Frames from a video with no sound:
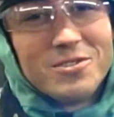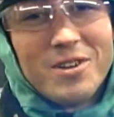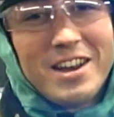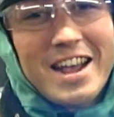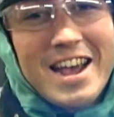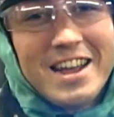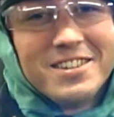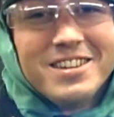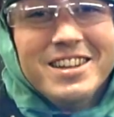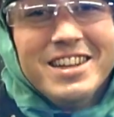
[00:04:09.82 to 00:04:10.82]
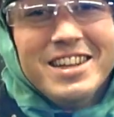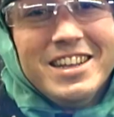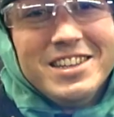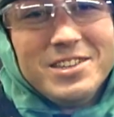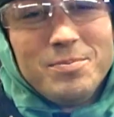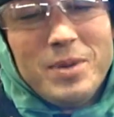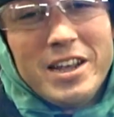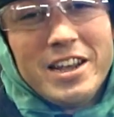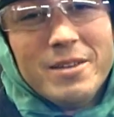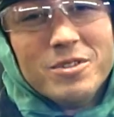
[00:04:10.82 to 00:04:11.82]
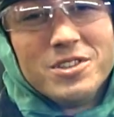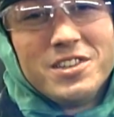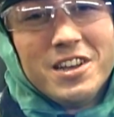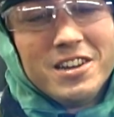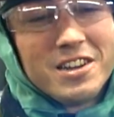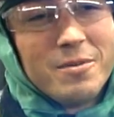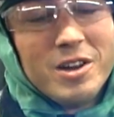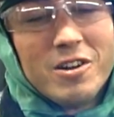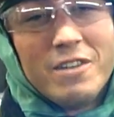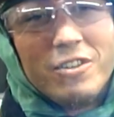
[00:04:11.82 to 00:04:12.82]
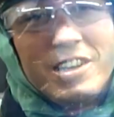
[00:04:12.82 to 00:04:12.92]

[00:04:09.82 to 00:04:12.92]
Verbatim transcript: the red hat, is being able to come in here every